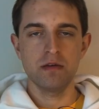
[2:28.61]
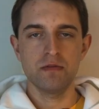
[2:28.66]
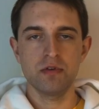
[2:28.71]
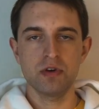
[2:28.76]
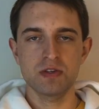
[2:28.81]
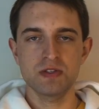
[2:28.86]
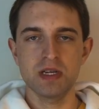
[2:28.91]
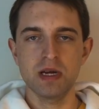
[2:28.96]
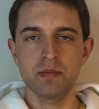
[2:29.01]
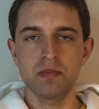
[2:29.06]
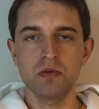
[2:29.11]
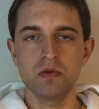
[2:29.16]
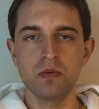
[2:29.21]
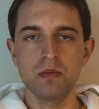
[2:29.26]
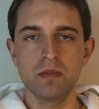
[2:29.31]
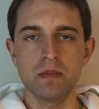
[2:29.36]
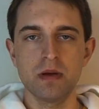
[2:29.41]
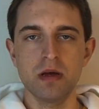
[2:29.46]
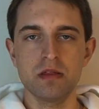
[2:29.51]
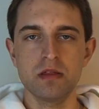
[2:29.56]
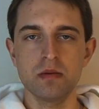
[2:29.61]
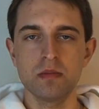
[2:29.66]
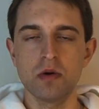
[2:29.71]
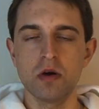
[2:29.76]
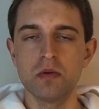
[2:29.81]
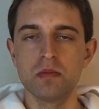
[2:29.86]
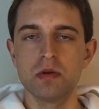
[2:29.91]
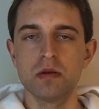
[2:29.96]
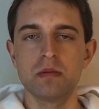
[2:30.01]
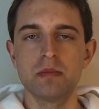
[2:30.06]
For example, at the
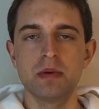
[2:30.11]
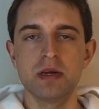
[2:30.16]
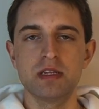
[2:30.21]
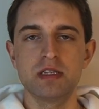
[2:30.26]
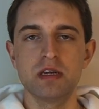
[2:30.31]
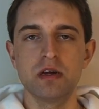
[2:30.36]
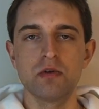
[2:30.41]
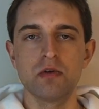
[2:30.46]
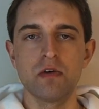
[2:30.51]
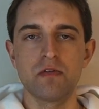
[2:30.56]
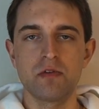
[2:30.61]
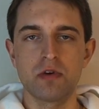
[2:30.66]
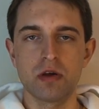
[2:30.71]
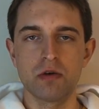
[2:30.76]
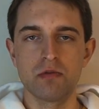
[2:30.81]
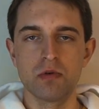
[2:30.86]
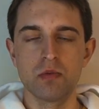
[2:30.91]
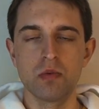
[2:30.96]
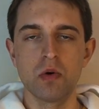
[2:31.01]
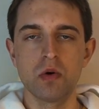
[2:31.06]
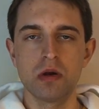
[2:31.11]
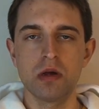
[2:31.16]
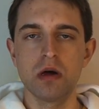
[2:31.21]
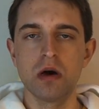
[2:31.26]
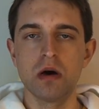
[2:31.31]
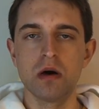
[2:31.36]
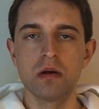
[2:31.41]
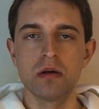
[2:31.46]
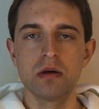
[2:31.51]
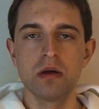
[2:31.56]
moment, BT are offering a reward
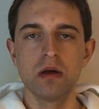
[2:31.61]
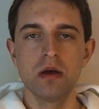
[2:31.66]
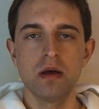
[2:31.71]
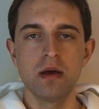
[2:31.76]
card,